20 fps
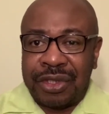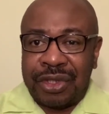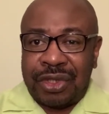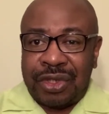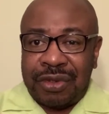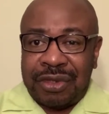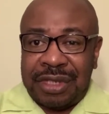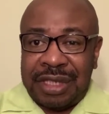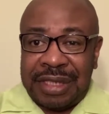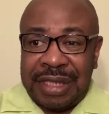
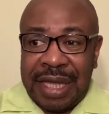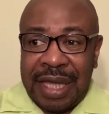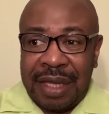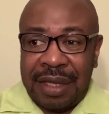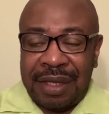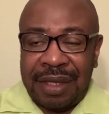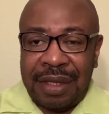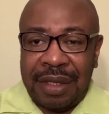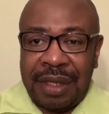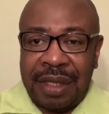So today,
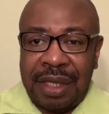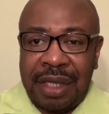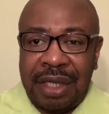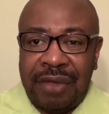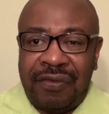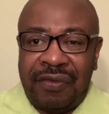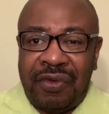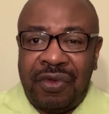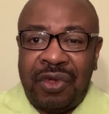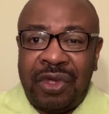
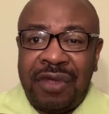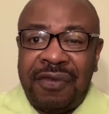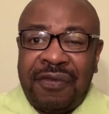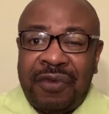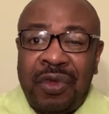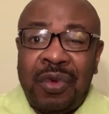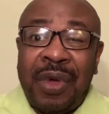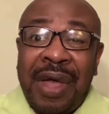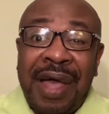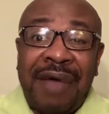if,
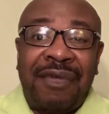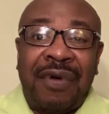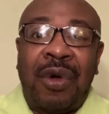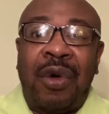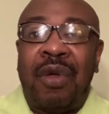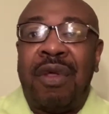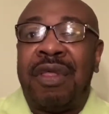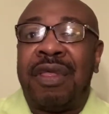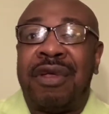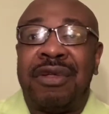if you have a
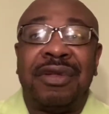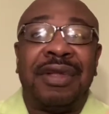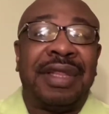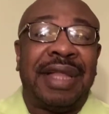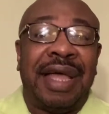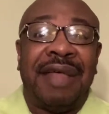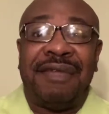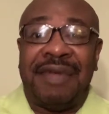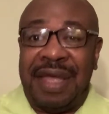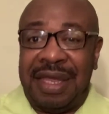problem,
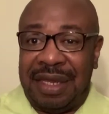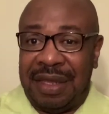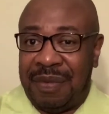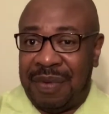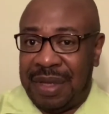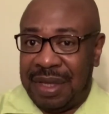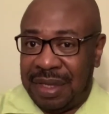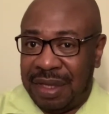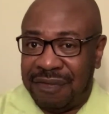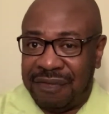
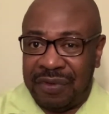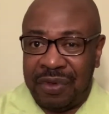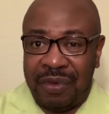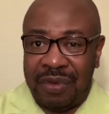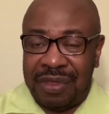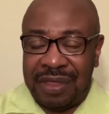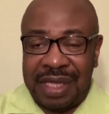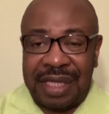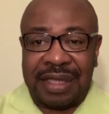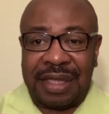you
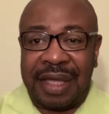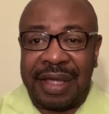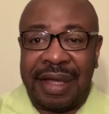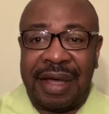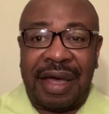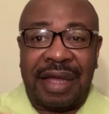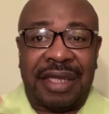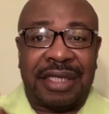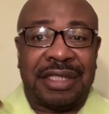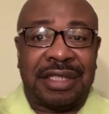think that
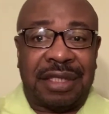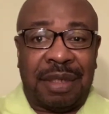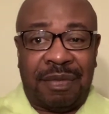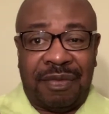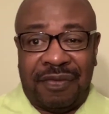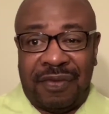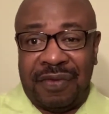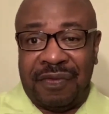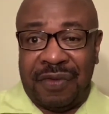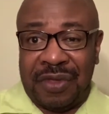God is
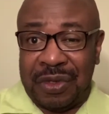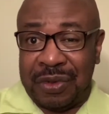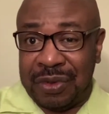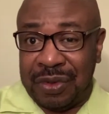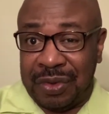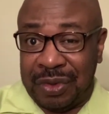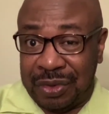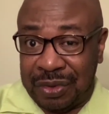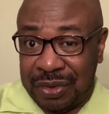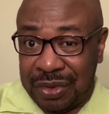
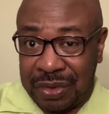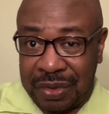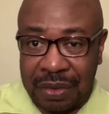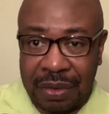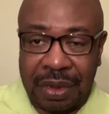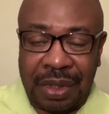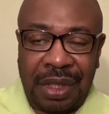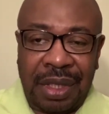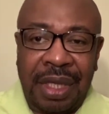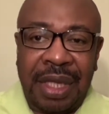something,
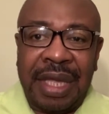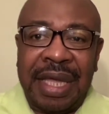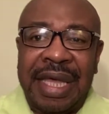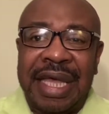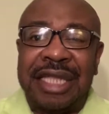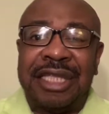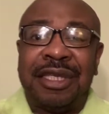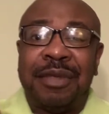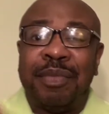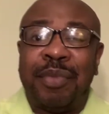
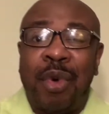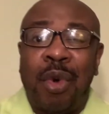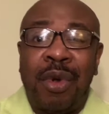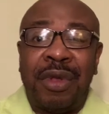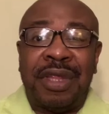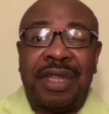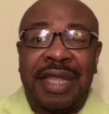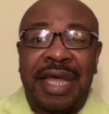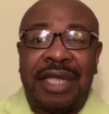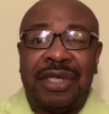it's
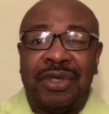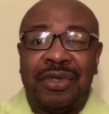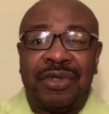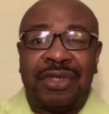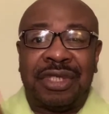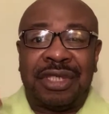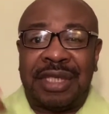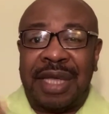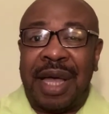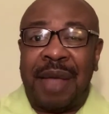important that you
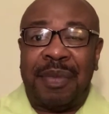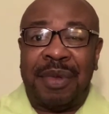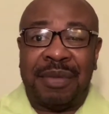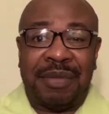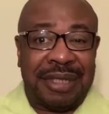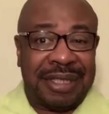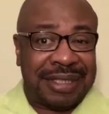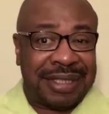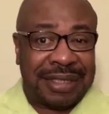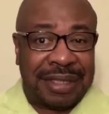stop and
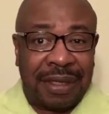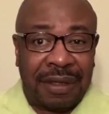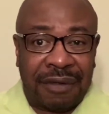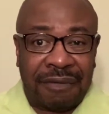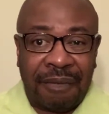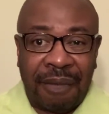be still.